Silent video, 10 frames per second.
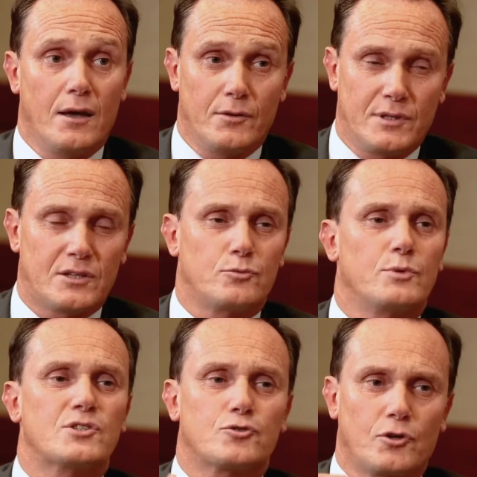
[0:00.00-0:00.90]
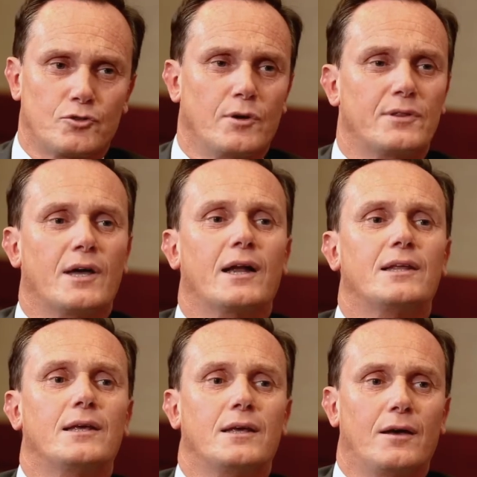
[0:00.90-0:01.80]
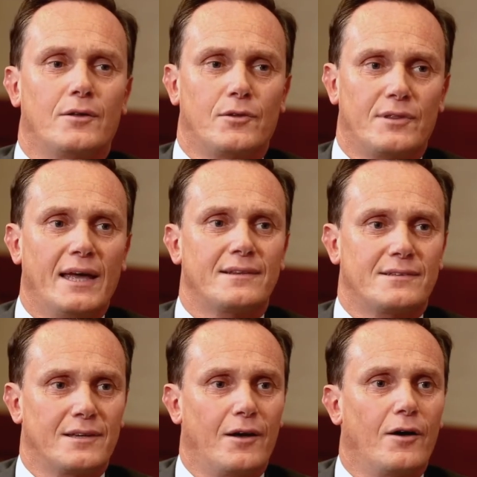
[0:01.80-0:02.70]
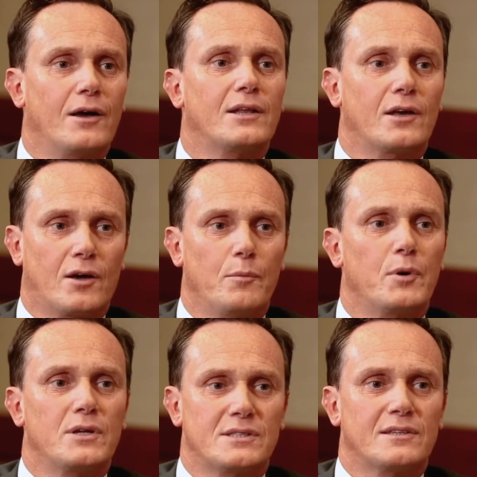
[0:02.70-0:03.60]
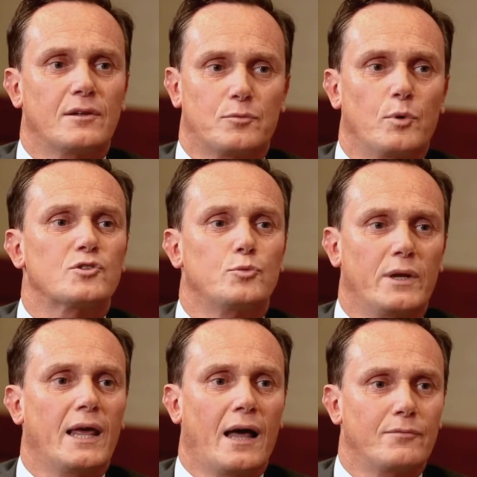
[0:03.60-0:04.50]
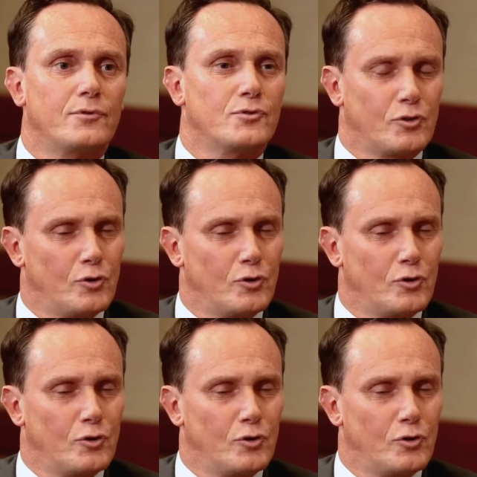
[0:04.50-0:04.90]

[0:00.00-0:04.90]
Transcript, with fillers: uh, did restructure entirely uh, the debt uh, in the company, so that was really helpful. The